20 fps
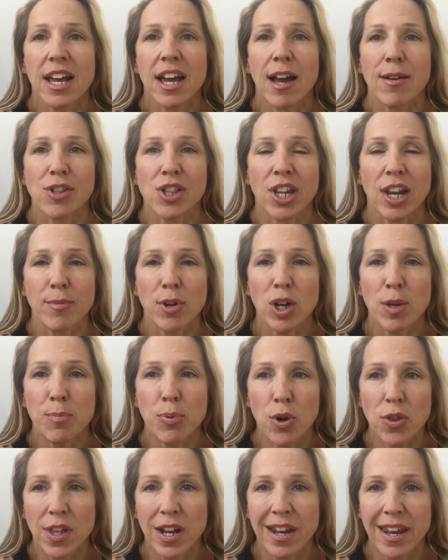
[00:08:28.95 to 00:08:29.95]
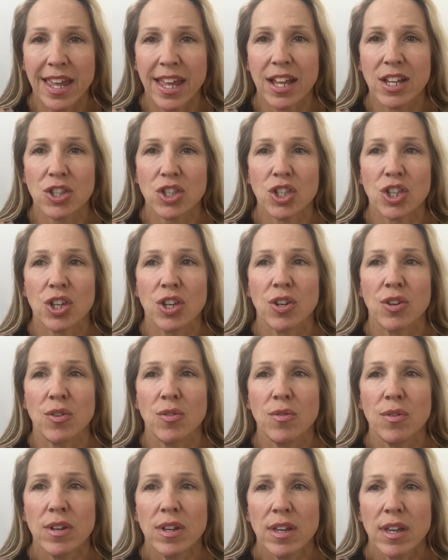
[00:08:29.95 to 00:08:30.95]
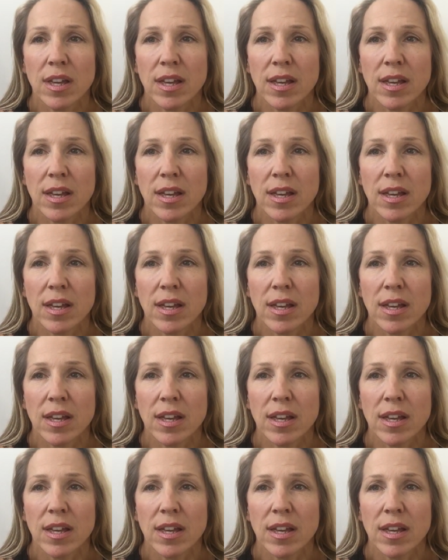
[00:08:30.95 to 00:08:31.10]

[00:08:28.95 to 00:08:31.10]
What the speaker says: And so I'm going to put the link to